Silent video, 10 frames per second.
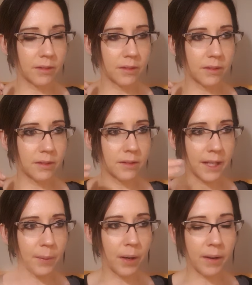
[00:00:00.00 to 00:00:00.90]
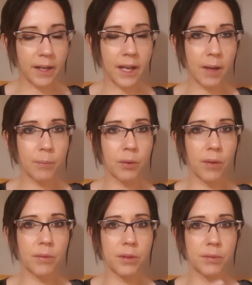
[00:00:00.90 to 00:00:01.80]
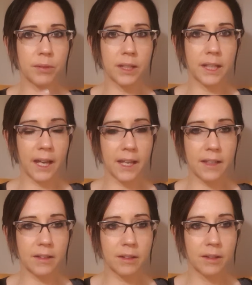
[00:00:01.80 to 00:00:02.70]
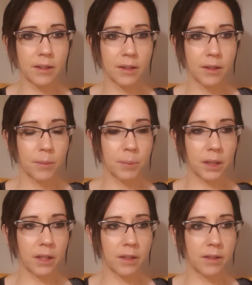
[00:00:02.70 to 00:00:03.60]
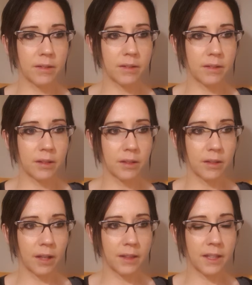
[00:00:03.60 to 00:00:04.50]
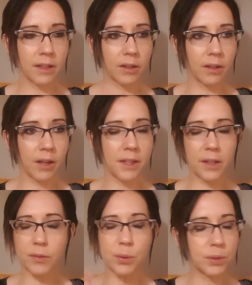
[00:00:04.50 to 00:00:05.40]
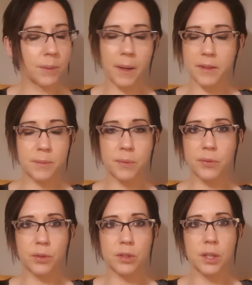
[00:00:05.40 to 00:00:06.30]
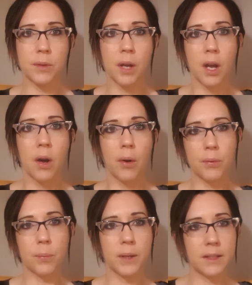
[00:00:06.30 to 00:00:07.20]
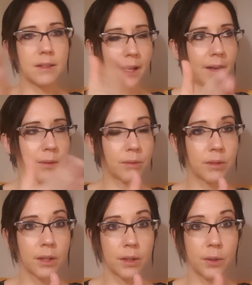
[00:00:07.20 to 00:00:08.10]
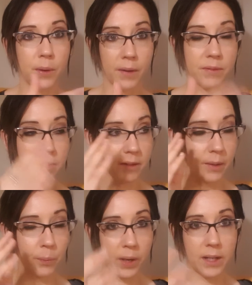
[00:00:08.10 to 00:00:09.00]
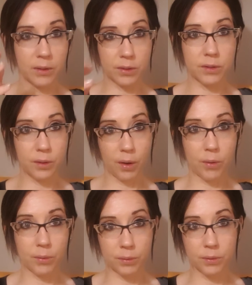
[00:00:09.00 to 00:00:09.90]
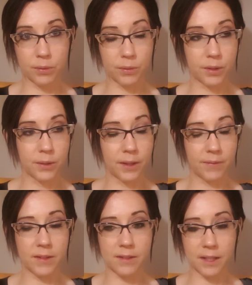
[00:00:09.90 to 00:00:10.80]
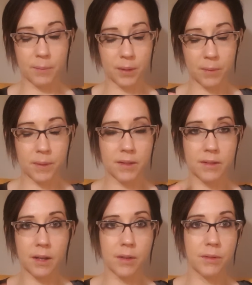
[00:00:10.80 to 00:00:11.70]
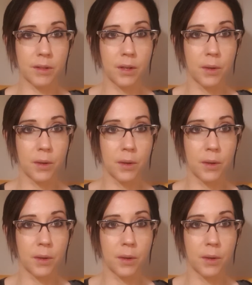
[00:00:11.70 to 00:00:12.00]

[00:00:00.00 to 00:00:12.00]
stay where I am rather than regain, because I think I've talked about this before too. On the way down, you have this like weight loss goal, and you have this thing, I'm going to be a certain